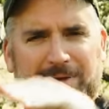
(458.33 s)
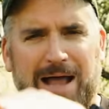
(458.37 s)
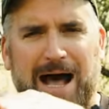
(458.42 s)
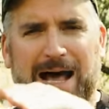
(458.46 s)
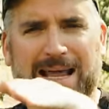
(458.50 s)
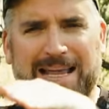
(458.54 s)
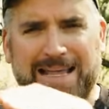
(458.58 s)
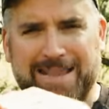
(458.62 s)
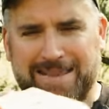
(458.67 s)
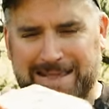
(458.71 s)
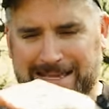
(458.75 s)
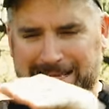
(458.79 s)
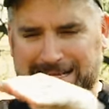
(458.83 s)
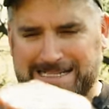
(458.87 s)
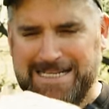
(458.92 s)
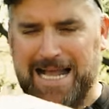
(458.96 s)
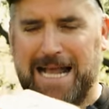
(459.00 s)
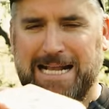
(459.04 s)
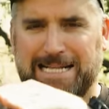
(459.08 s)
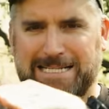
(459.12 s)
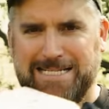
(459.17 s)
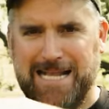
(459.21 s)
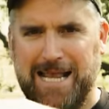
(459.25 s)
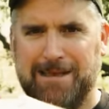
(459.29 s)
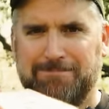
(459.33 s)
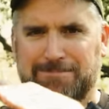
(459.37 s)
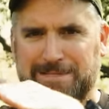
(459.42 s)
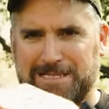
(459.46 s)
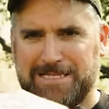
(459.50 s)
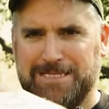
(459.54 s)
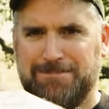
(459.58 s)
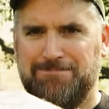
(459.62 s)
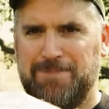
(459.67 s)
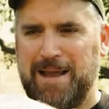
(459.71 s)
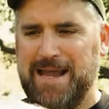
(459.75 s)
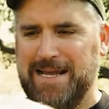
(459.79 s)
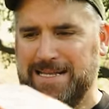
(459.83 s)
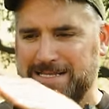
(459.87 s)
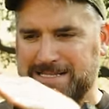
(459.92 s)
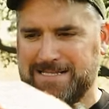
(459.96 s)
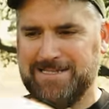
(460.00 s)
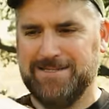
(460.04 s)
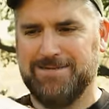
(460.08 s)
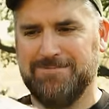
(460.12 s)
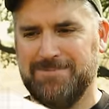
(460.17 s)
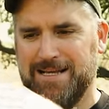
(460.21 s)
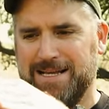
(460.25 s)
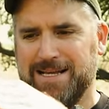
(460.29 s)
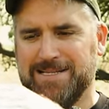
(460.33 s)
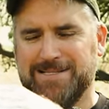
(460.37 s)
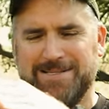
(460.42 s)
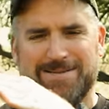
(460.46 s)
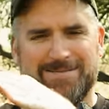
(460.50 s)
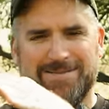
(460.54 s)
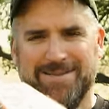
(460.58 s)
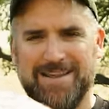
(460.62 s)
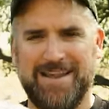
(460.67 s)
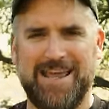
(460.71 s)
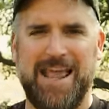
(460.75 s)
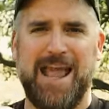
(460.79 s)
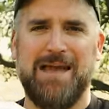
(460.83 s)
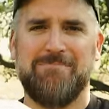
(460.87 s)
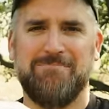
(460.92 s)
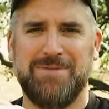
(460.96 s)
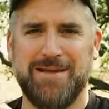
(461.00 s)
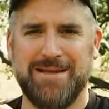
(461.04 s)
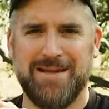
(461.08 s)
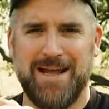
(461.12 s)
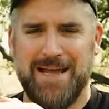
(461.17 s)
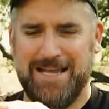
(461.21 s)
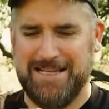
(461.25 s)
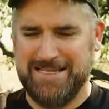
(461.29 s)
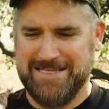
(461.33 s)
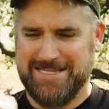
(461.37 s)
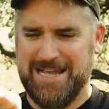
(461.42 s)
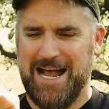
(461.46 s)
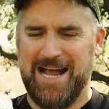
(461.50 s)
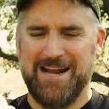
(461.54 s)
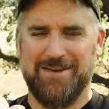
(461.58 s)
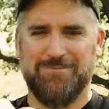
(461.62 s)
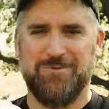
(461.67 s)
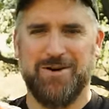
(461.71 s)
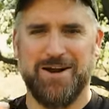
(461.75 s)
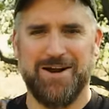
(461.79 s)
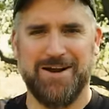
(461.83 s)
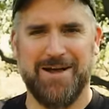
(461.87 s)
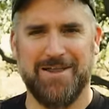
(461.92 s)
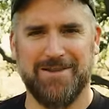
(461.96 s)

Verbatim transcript: they're not in the exact same space because it can't be inside of one